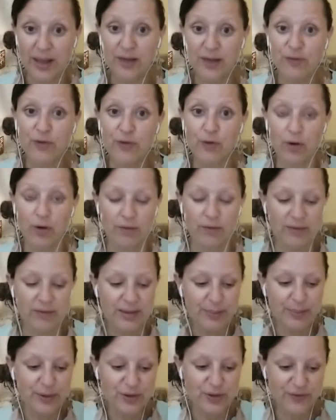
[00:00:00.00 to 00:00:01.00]
If you've got a really
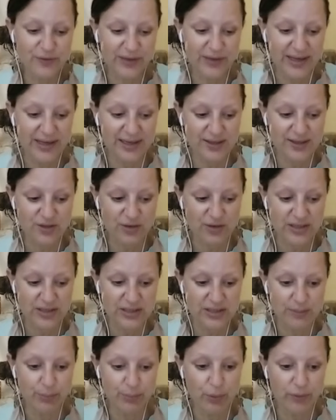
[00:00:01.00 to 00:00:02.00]
beautifully
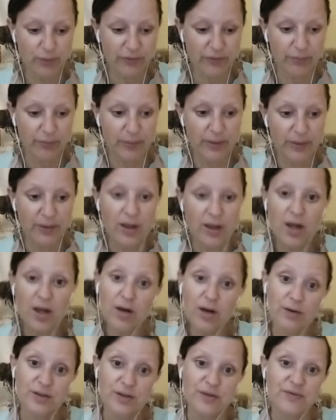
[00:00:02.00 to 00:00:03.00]
illustrated books with
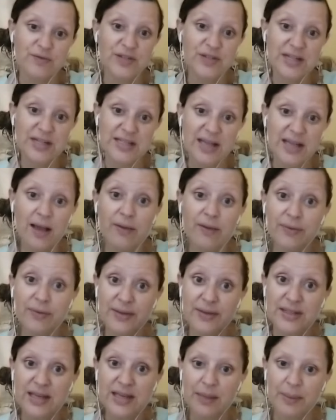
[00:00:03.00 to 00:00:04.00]
lots of detail, then there's
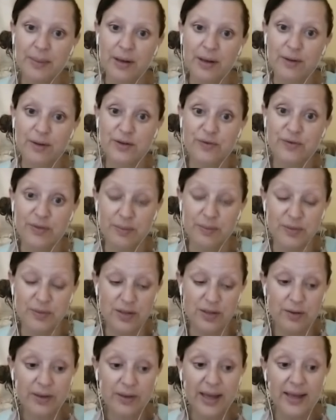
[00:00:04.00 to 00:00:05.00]
going to be lots for them to
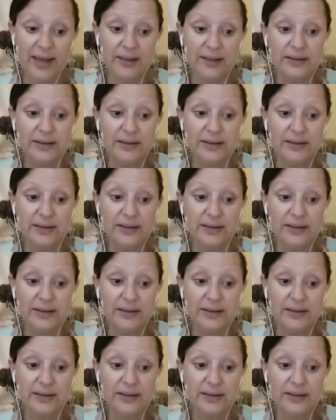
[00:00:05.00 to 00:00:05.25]
look at.